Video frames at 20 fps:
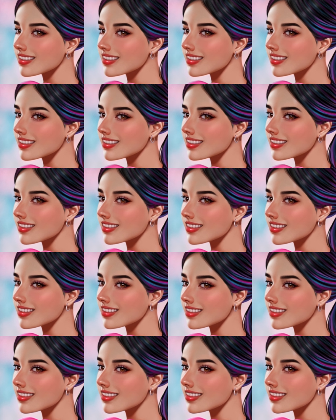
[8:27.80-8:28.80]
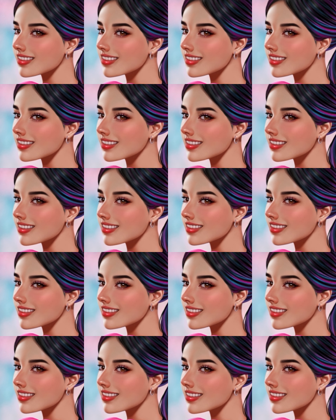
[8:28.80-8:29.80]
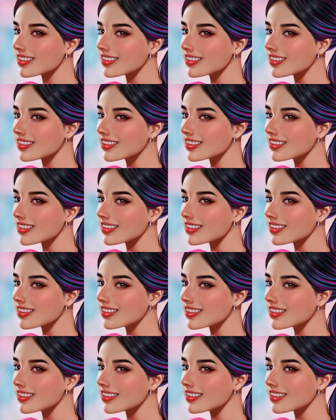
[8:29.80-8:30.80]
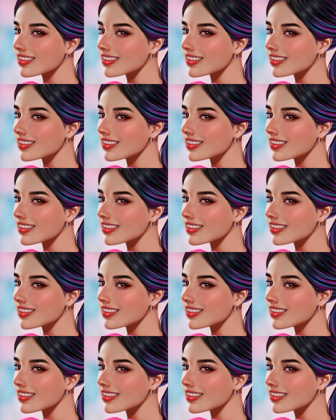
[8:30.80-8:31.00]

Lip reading: (no one is talking)